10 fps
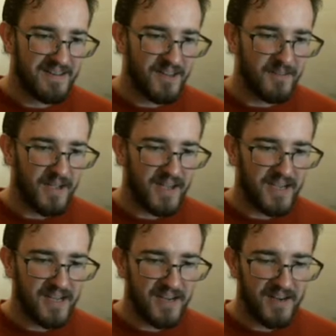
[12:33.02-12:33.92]
Nothing back
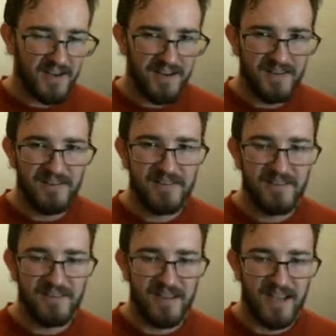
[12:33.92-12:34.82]
here.
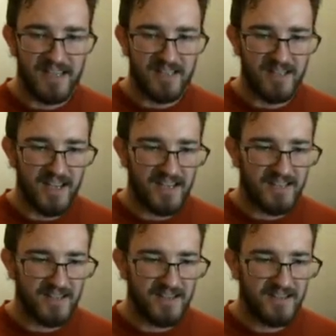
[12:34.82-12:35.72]
Excellent,
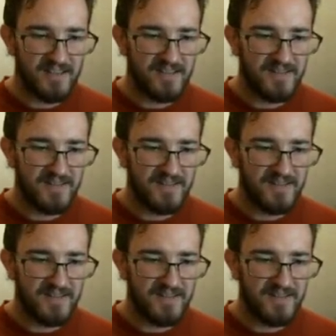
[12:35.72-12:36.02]
excellent.